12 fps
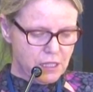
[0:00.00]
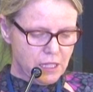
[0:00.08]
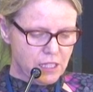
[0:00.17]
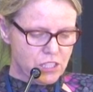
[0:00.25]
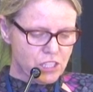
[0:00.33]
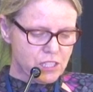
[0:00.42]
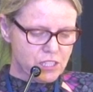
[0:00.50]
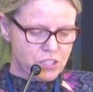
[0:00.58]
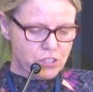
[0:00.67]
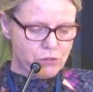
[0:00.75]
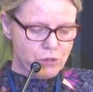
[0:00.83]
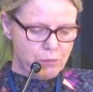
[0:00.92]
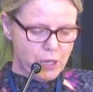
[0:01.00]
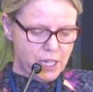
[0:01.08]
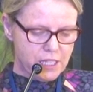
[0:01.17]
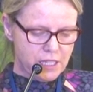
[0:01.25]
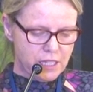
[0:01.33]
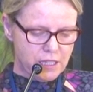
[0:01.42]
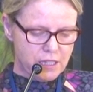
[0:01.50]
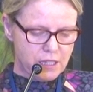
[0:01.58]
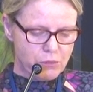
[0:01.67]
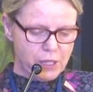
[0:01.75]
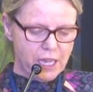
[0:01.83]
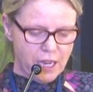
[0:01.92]
And just a reminder
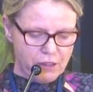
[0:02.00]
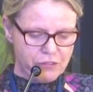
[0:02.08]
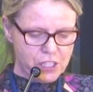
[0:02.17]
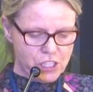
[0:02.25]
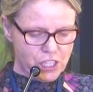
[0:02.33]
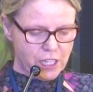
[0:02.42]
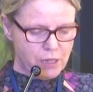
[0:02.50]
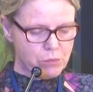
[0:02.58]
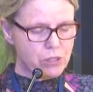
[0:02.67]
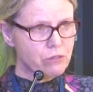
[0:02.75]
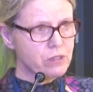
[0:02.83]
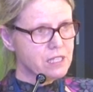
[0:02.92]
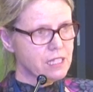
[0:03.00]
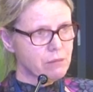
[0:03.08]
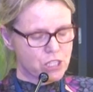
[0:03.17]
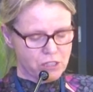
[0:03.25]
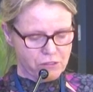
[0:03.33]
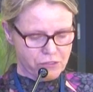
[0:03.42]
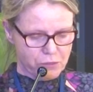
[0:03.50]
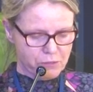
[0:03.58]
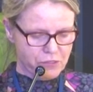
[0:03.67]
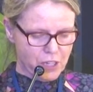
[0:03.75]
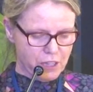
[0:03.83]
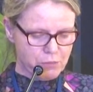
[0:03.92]
that we are finishing up with a reception from
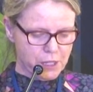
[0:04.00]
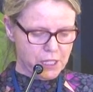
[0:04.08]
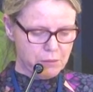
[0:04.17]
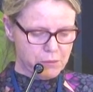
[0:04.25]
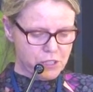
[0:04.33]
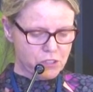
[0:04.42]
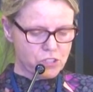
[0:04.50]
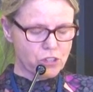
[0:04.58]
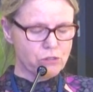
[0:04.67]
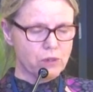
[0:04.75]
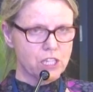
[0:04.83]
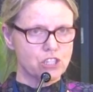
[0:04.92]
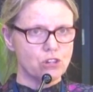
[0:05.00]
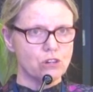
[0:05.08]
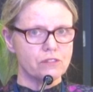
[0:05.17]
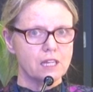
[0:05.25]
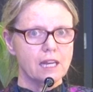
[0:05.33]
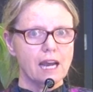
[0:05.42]
5 p.m, so don't rush off.